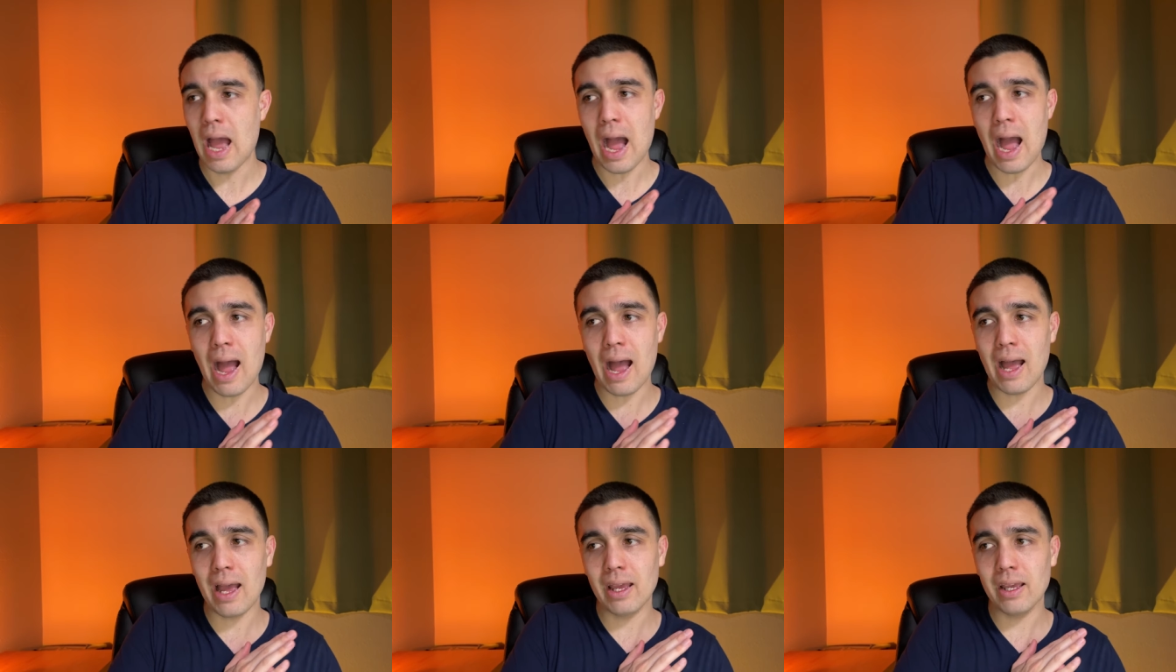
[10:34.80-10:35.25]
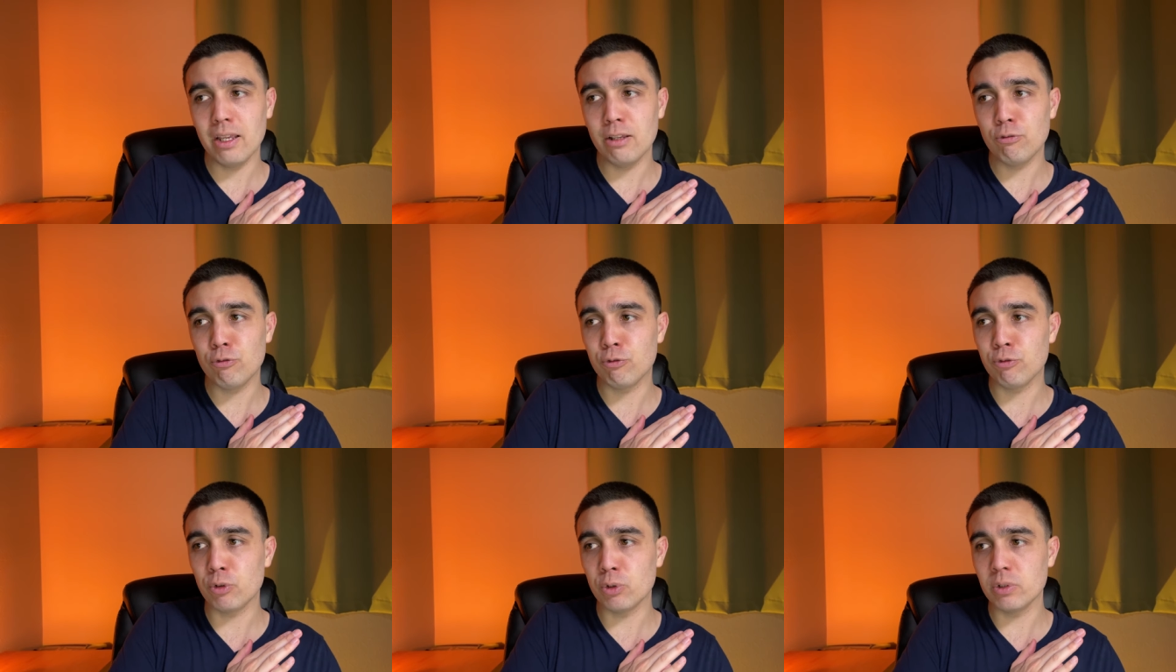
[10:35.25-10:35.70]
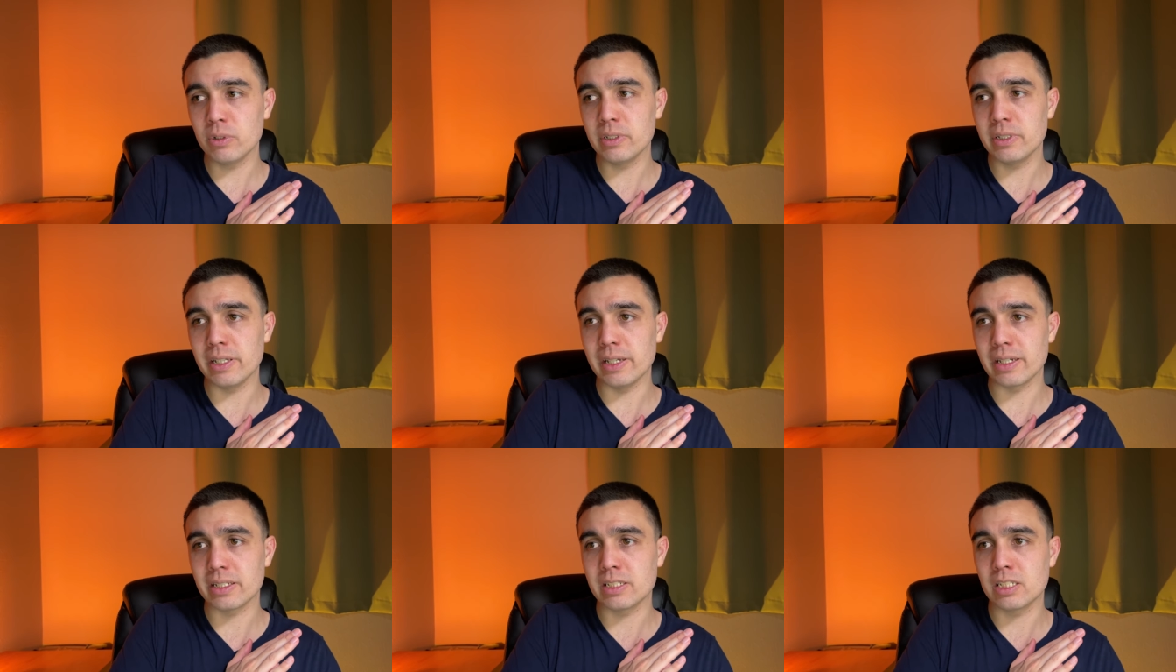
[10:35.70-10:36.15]
I
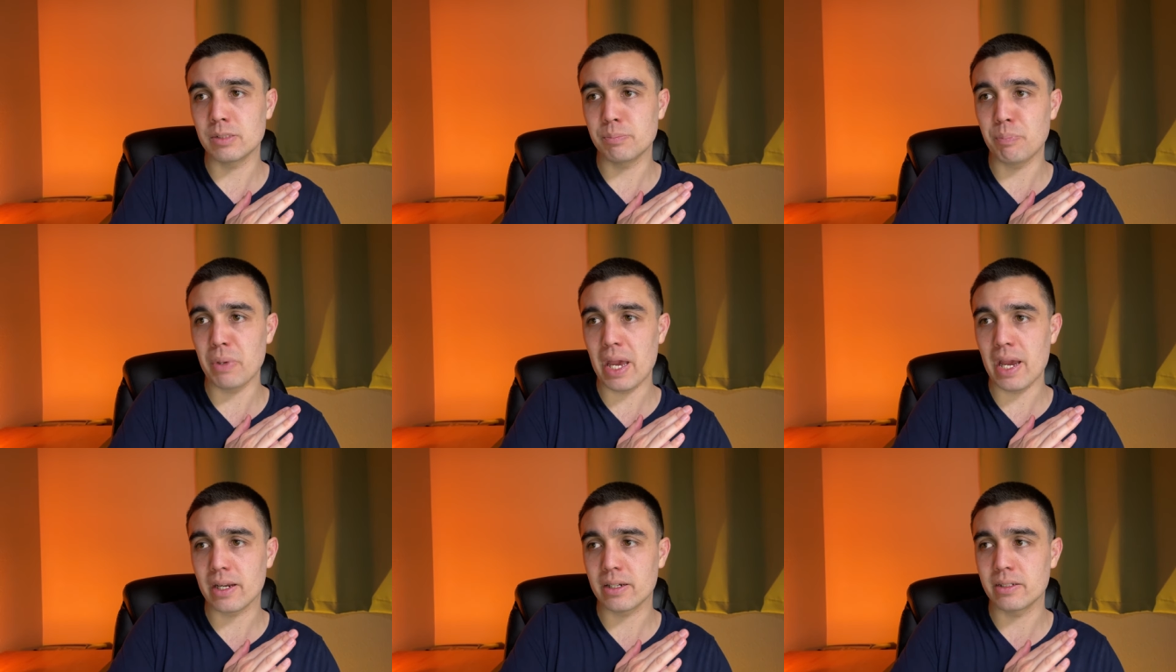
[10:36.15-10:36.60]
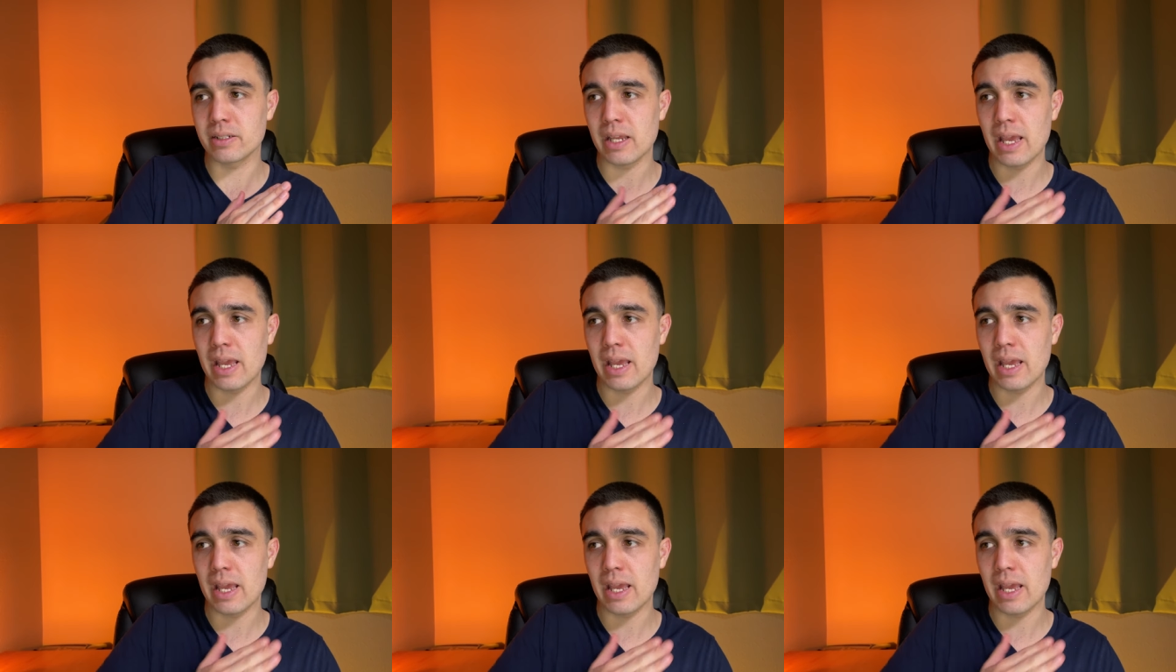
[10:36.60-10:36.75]
fully expect